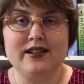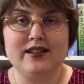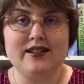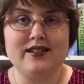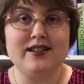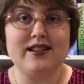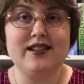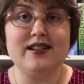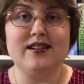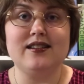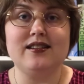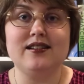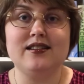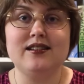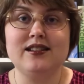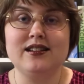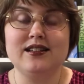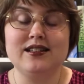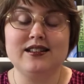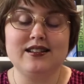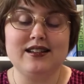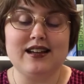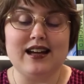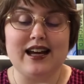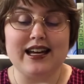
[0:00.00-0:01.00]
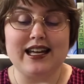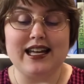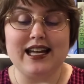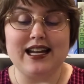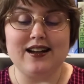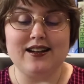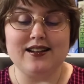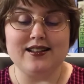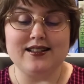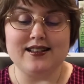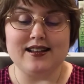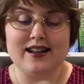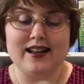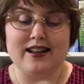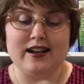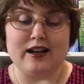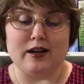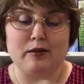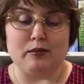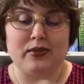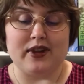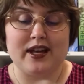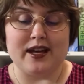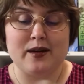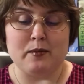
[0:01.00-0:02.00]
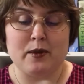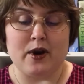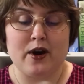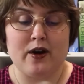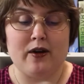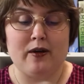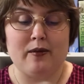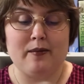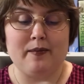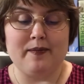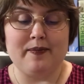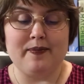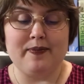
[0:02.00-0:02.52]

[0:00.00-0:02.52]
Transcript: Still, I cannot say that I blame her.